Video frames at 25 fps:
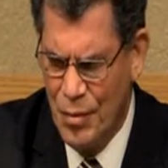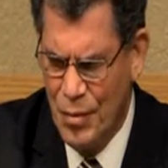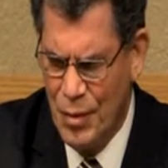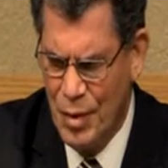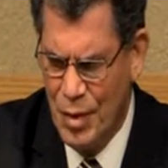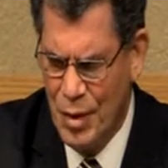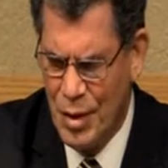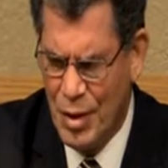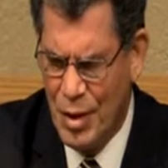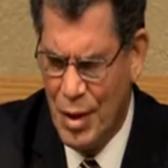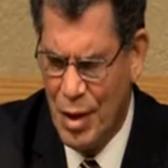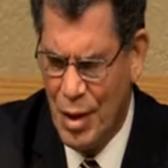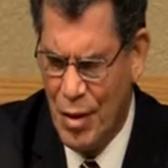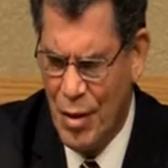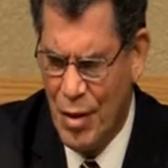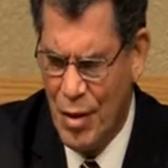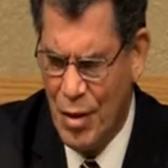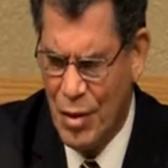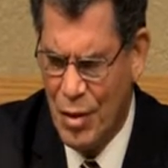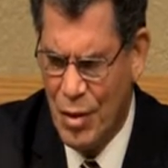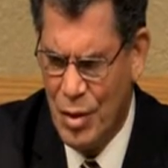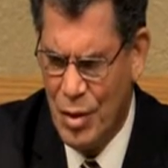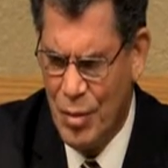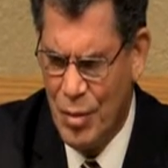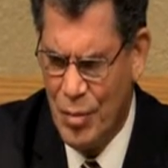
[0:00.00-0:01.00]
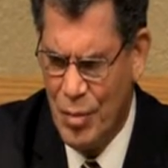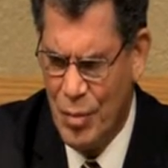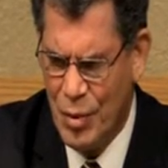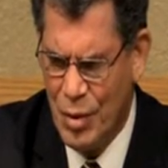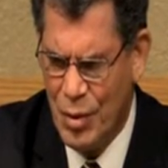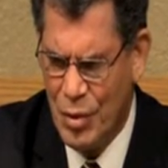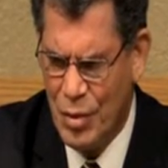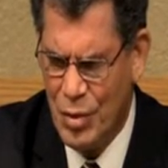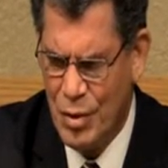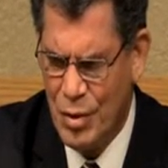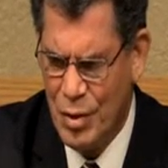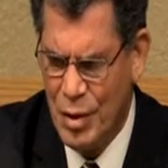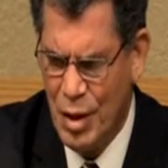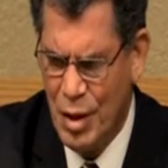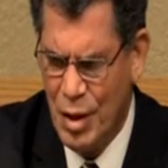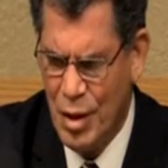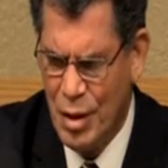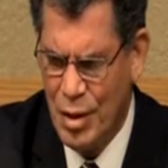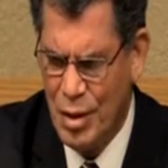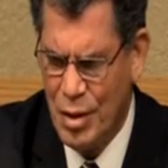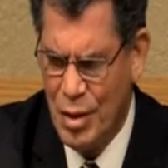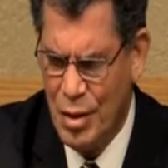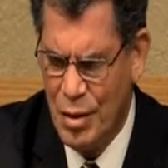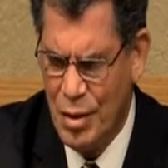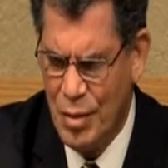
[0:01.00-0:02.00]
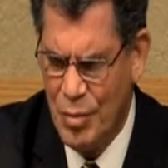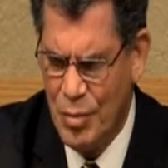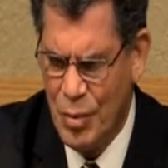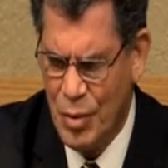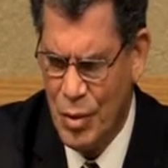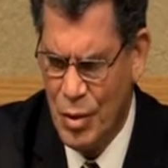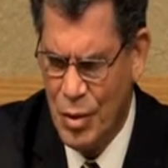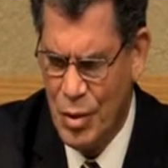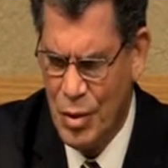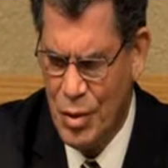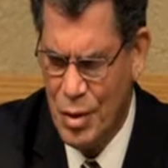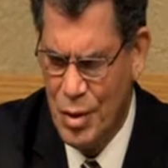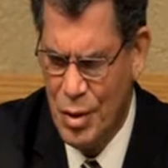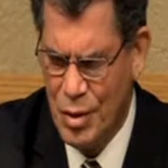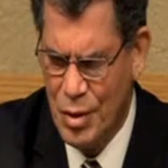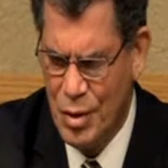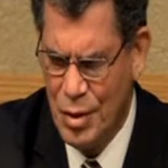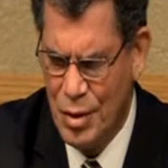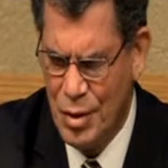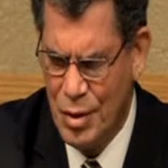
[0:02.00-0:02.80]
the character, the personality of the person,